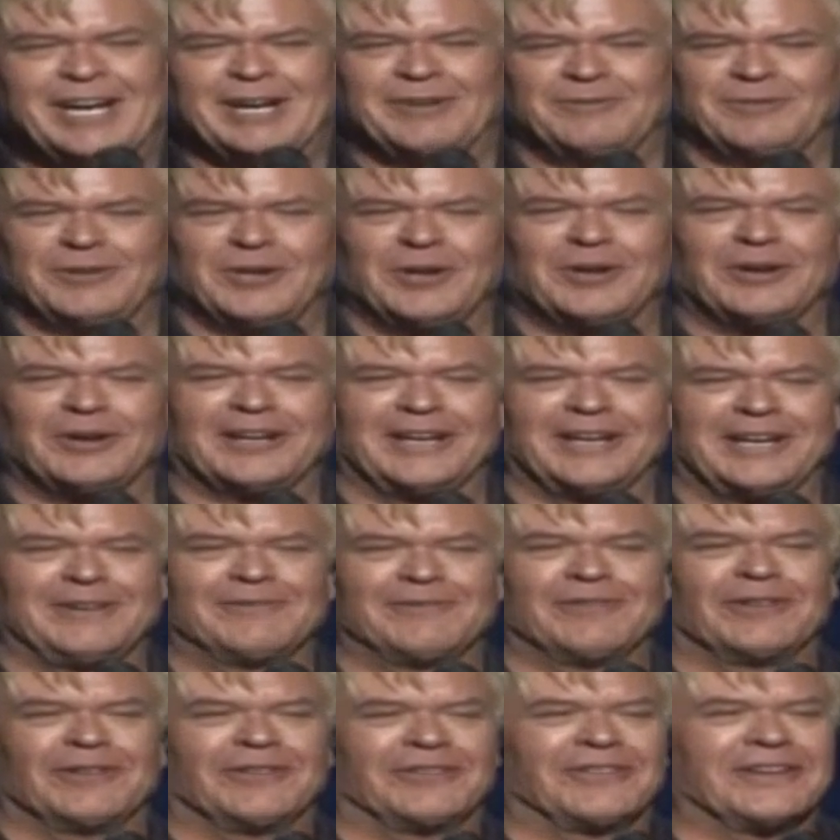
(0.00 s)
you can
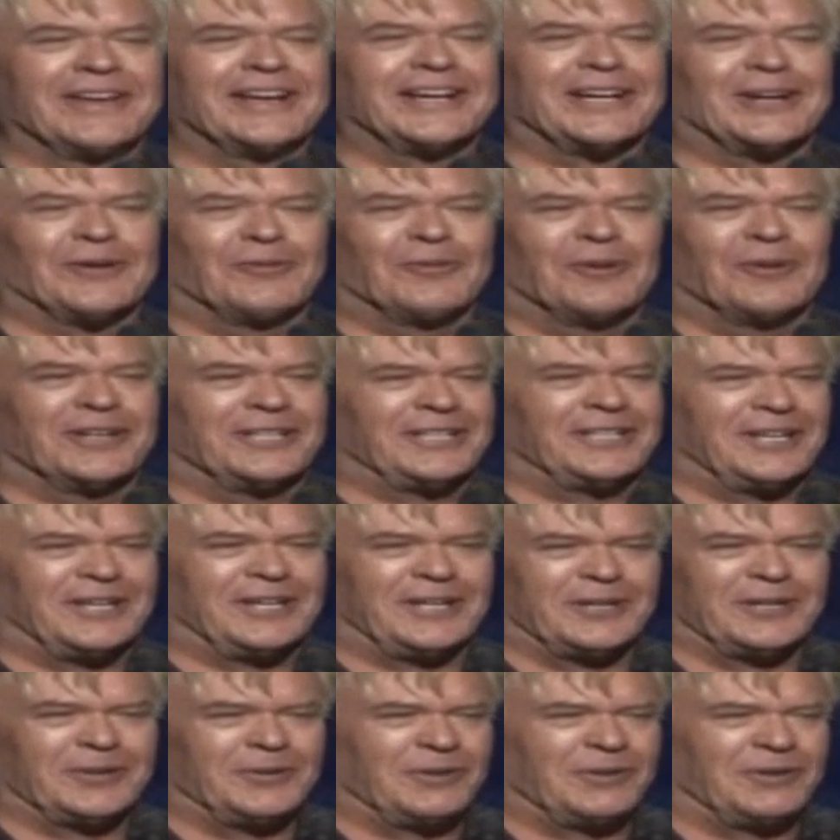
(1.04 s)
even think of what to
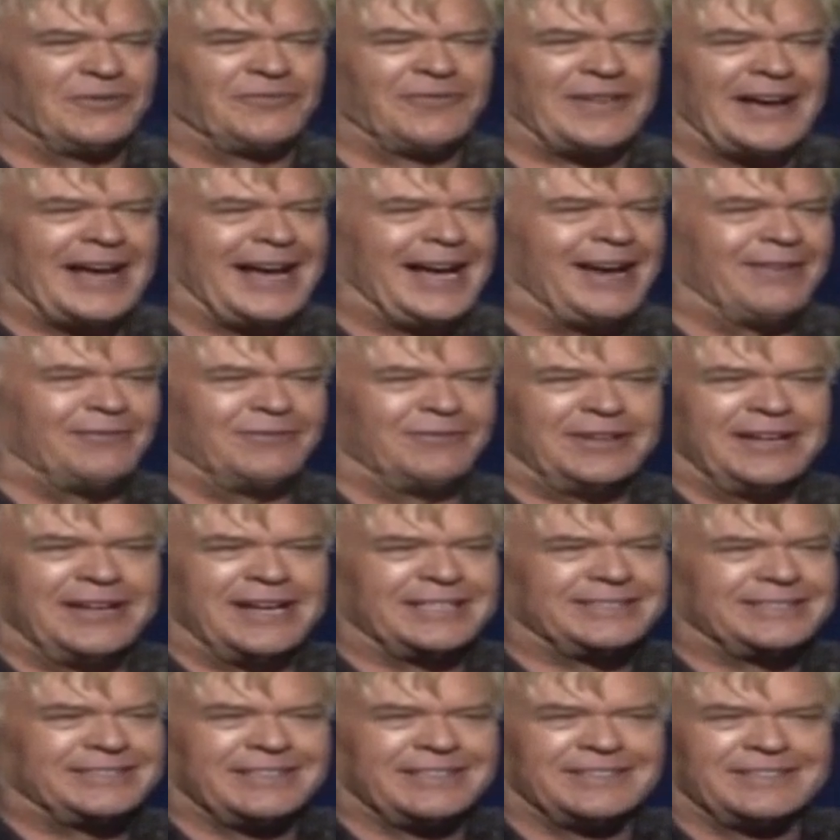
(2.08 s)
do with 5
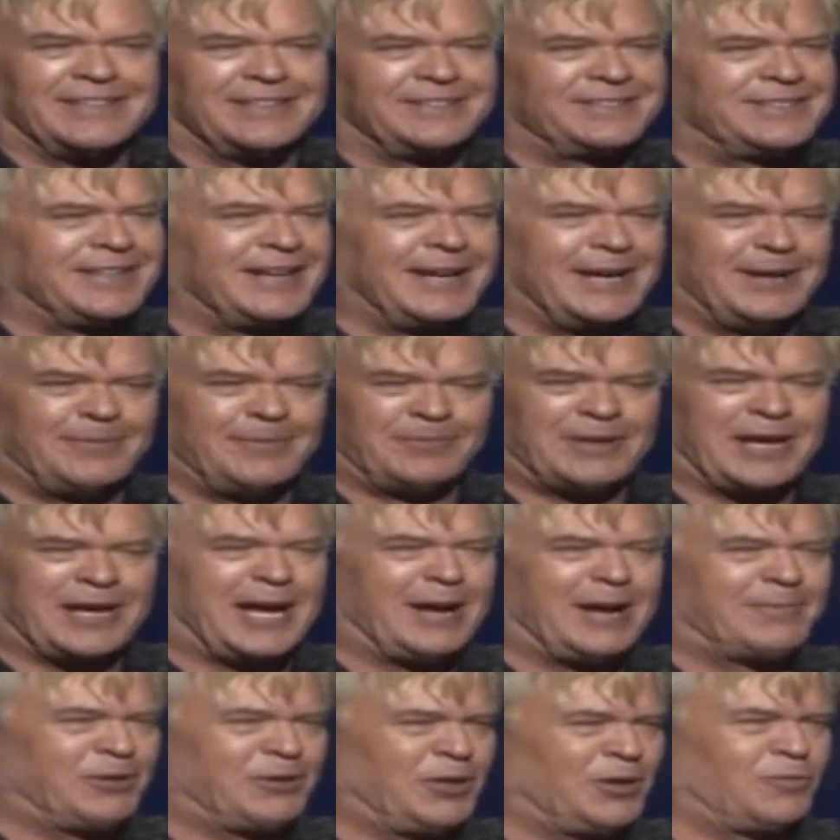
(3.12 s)
dicks at the same
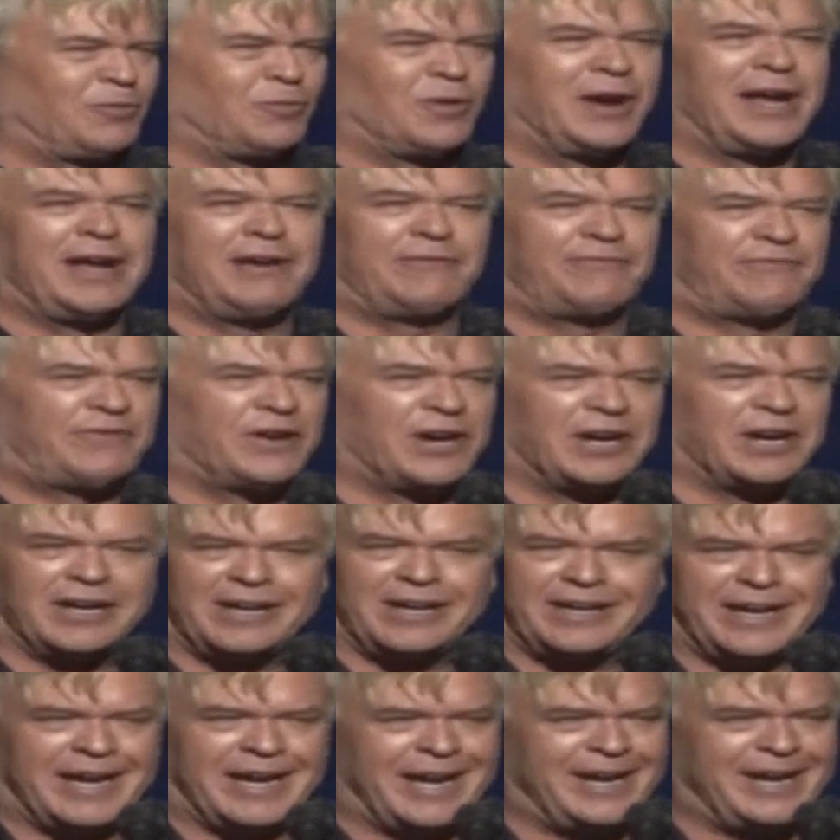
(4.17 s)
time, you're way fucking
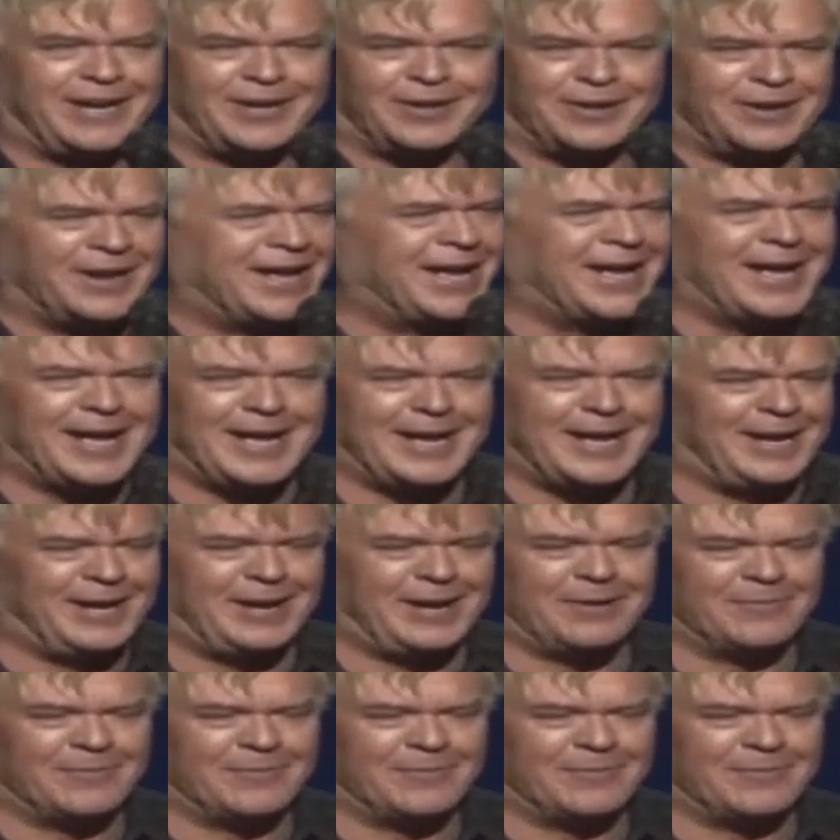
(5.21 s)
gayer than I am.